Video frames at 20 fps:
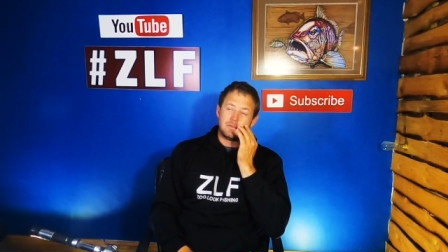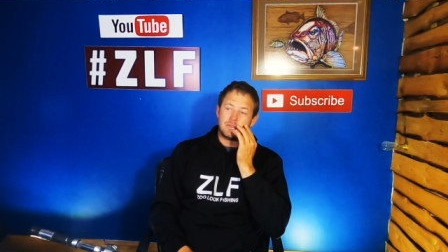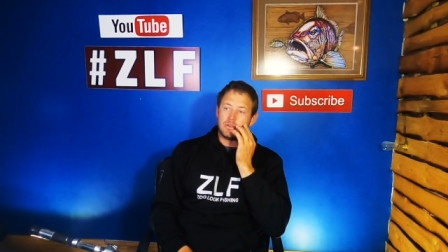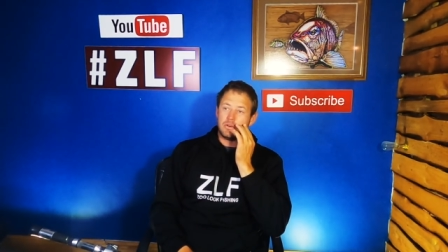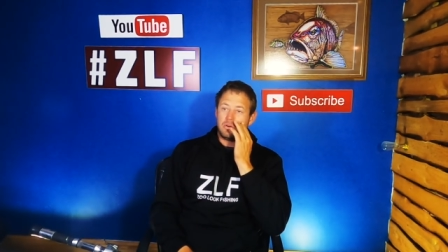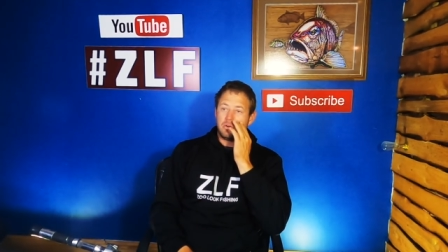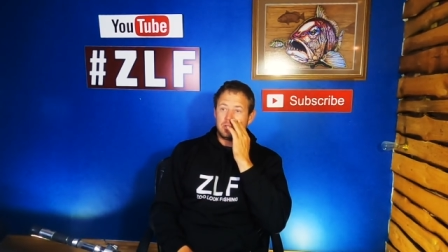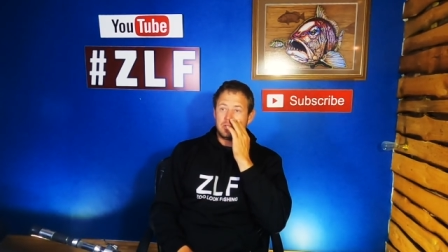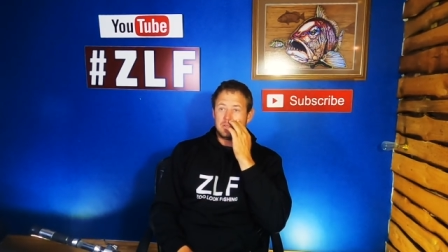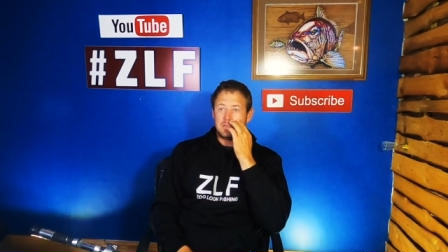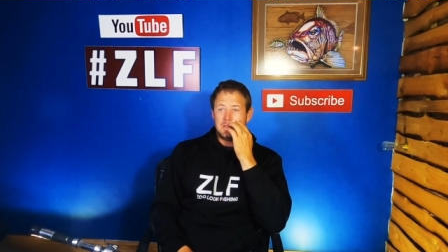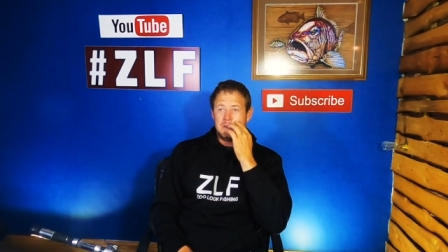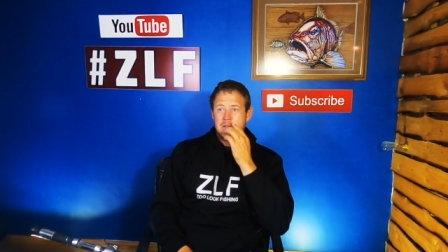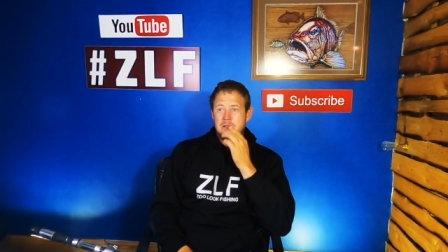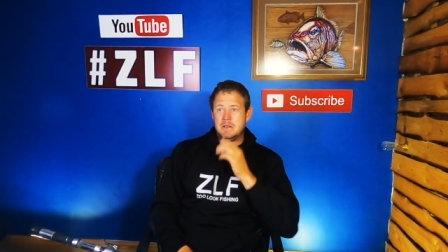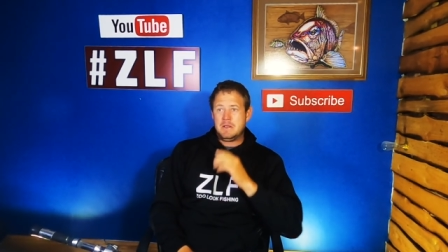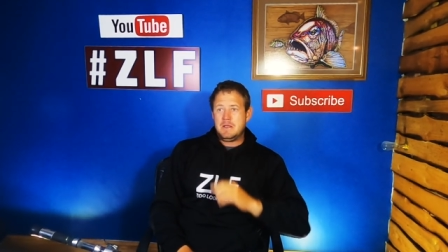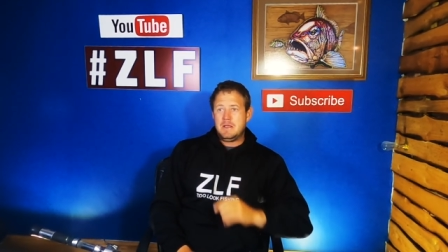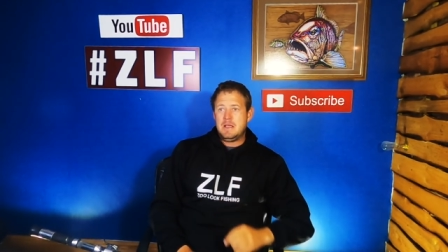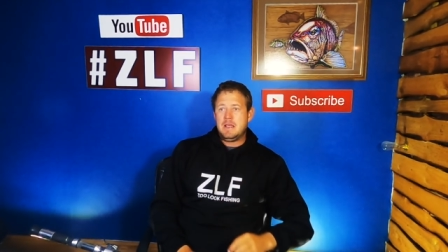sharks
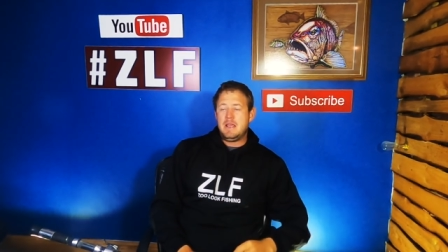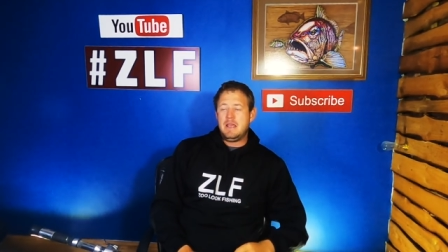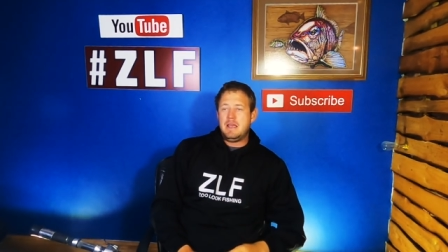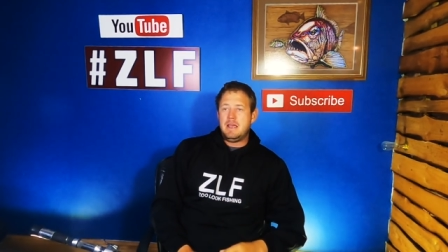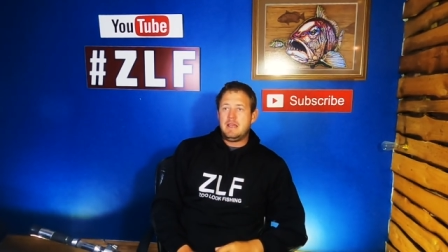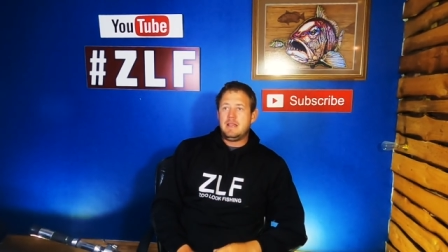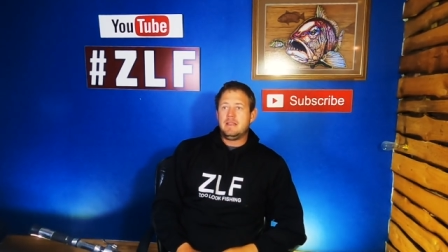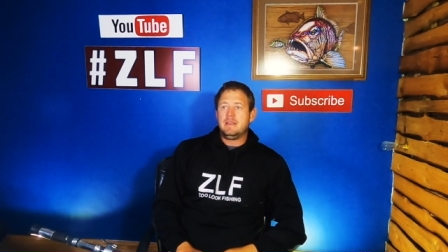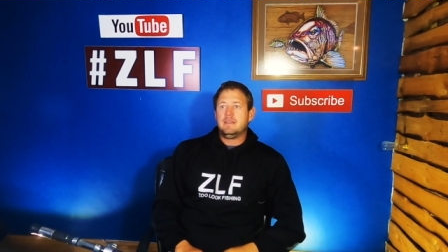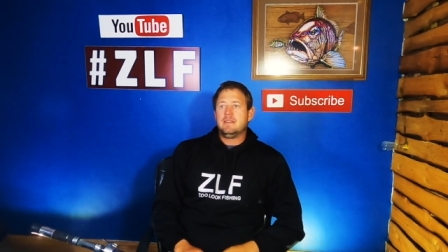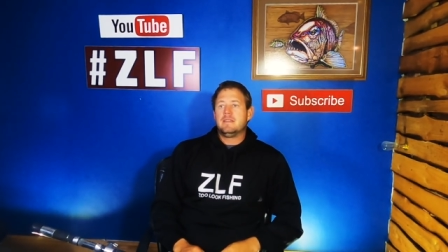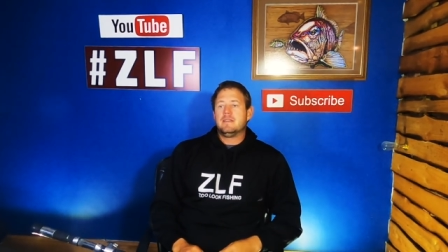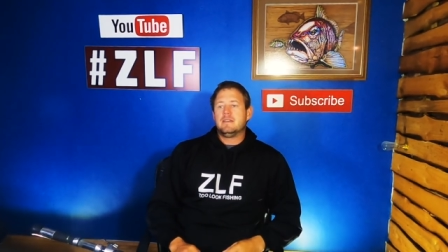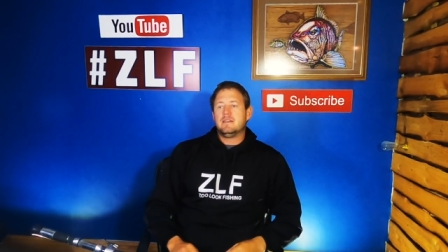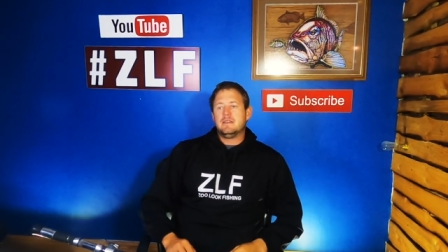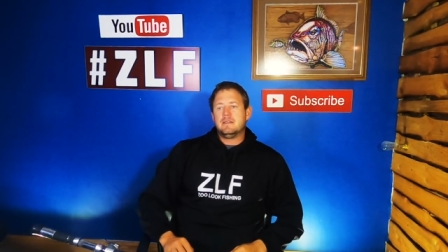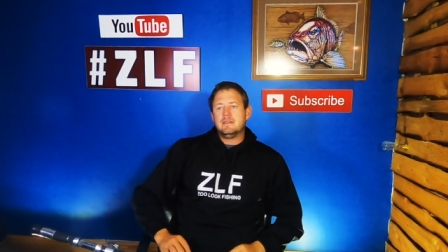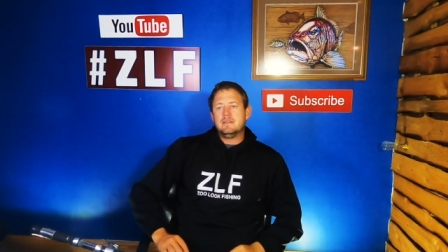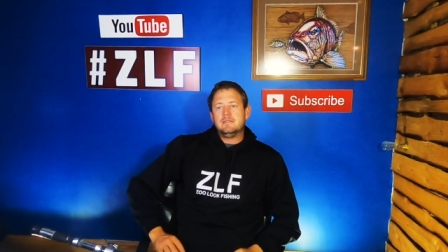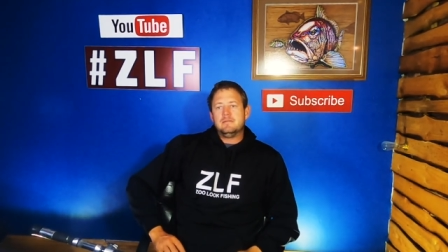and
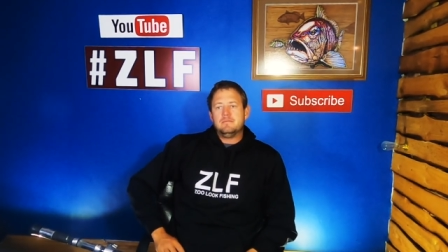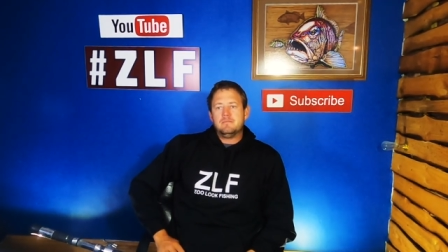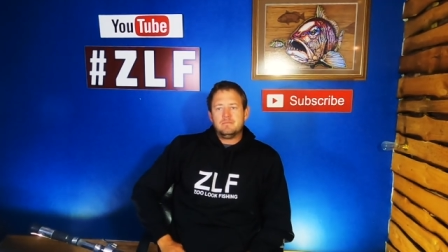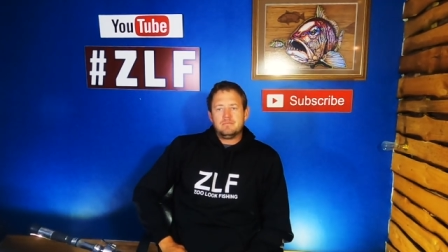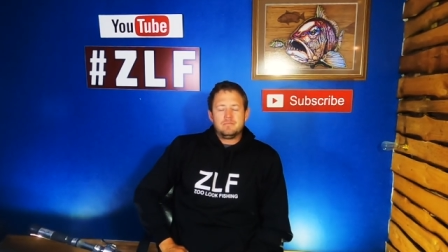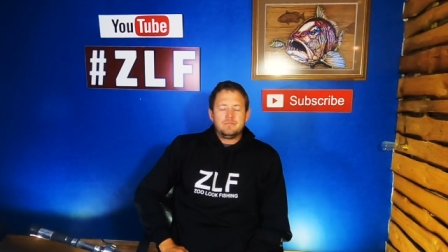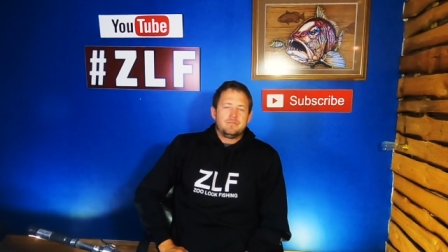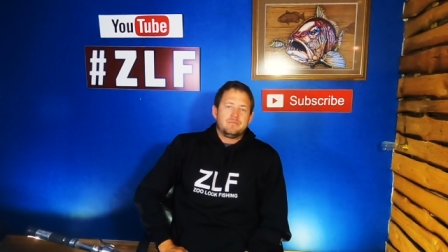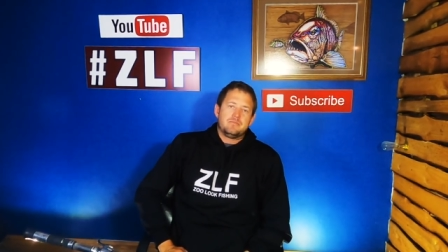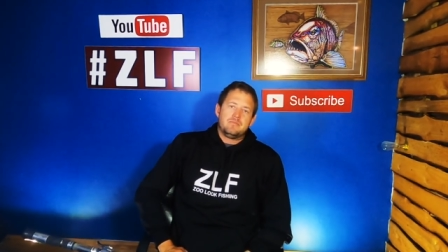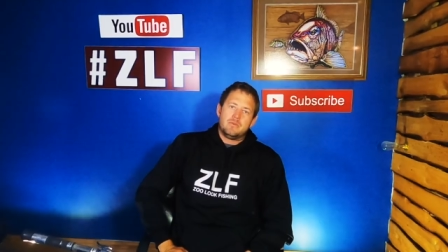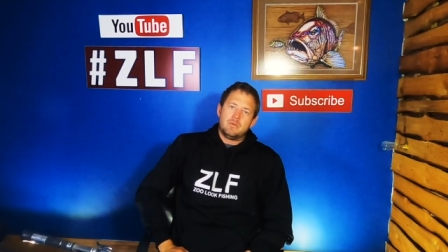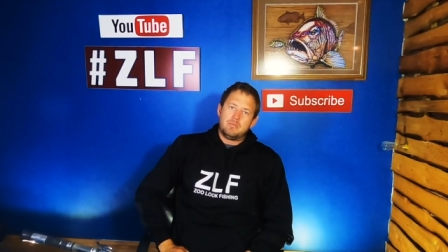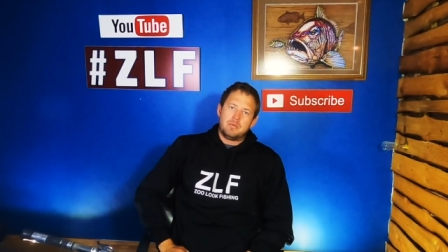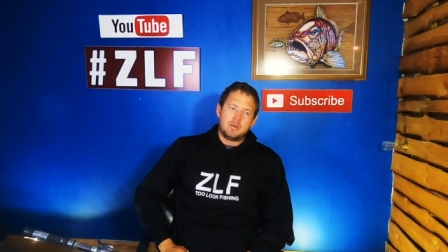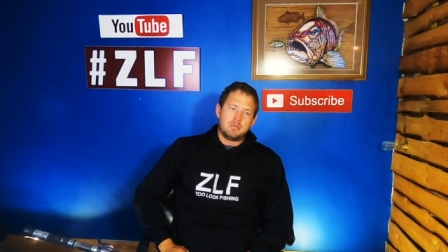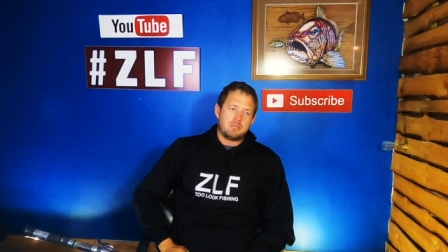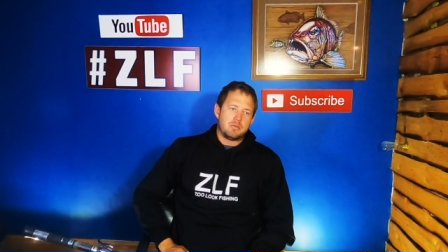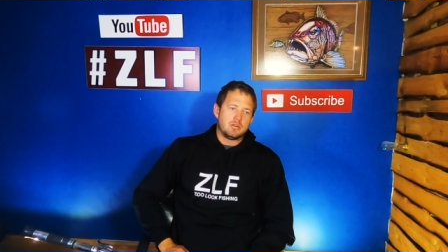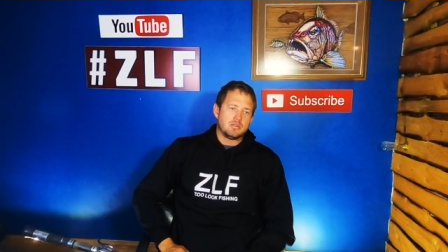um, for
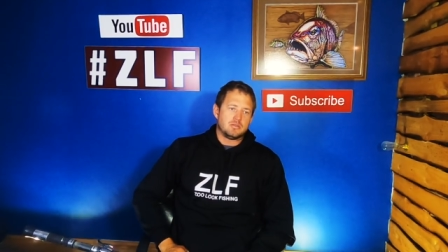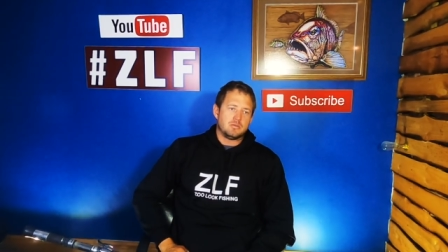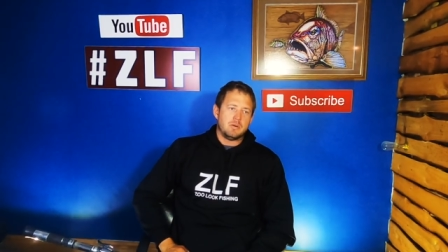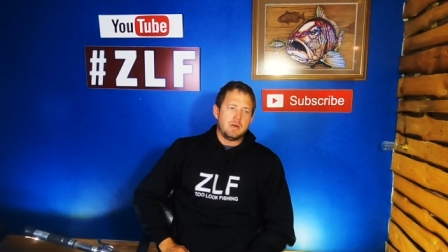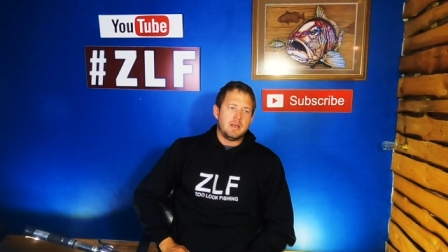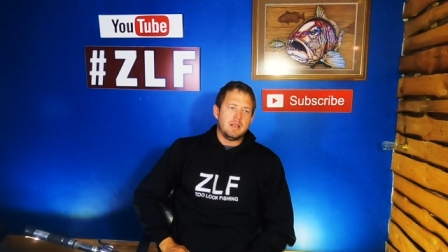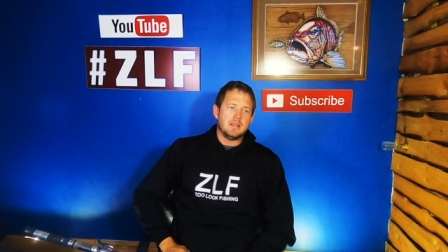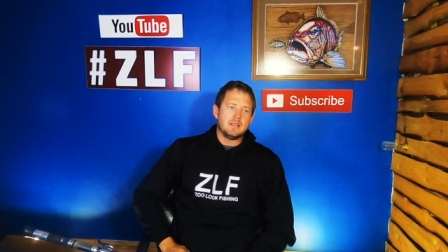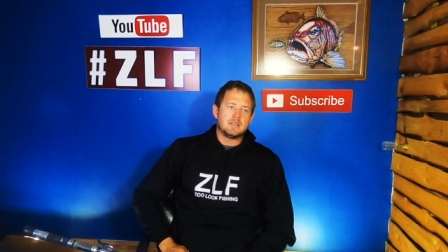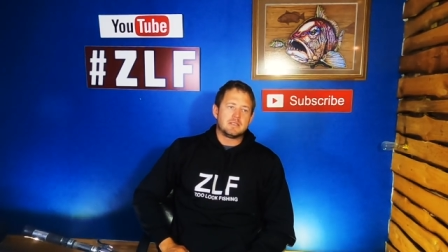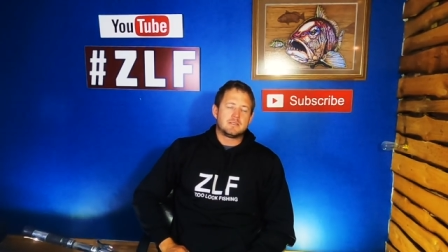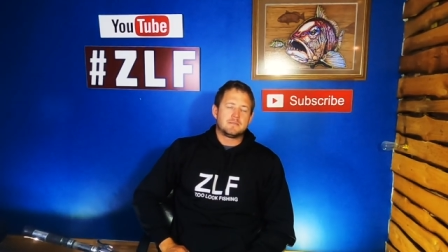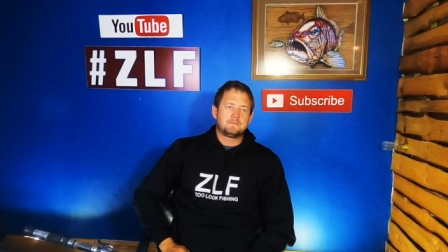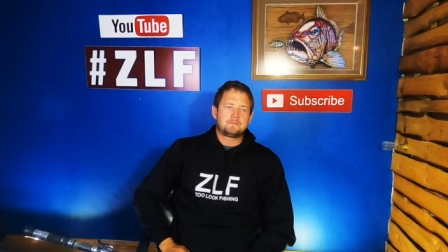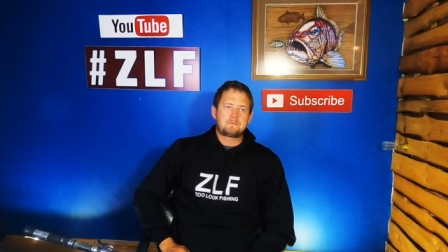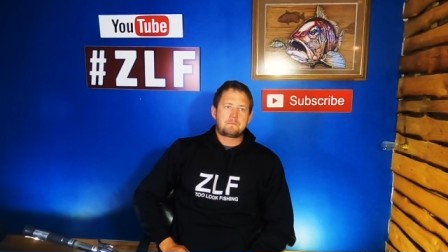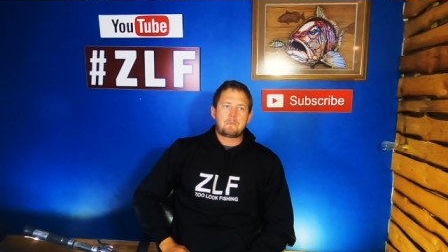big bronze whalers,